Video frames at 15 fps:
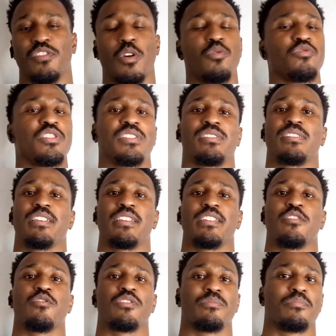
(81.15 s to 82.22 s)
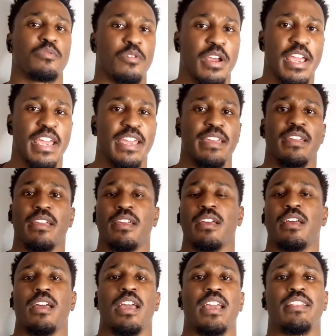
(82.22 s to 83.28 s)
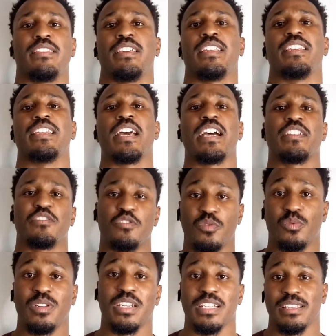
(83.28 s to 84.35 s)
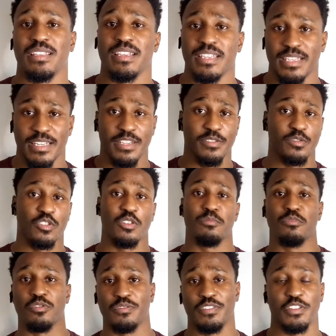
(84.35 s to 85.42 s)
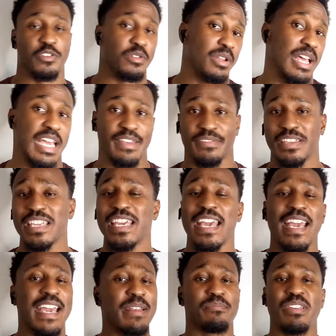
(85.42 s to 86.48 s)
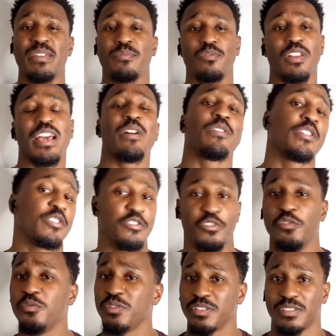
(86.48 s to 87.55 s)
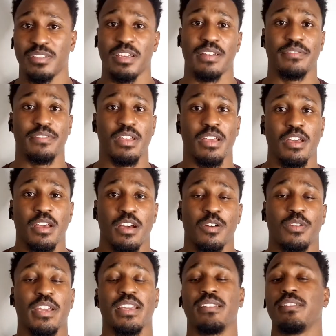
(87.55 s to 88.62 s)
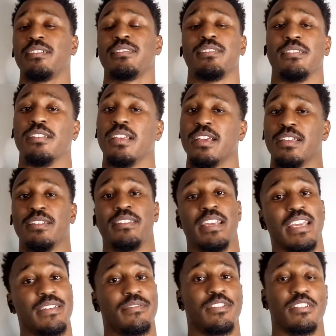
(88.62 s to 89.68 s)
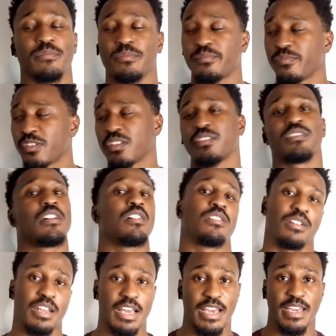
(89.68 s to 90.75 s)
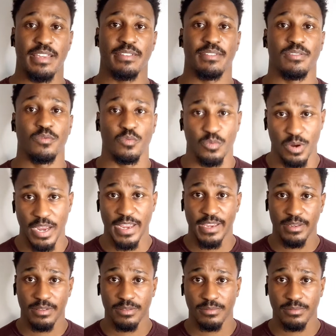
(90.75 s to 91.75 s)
Don't just think you can pray and then not do anything and he's going to move in your life. He had people out here doing stuff. Okay, listen, David saw Goliath, right?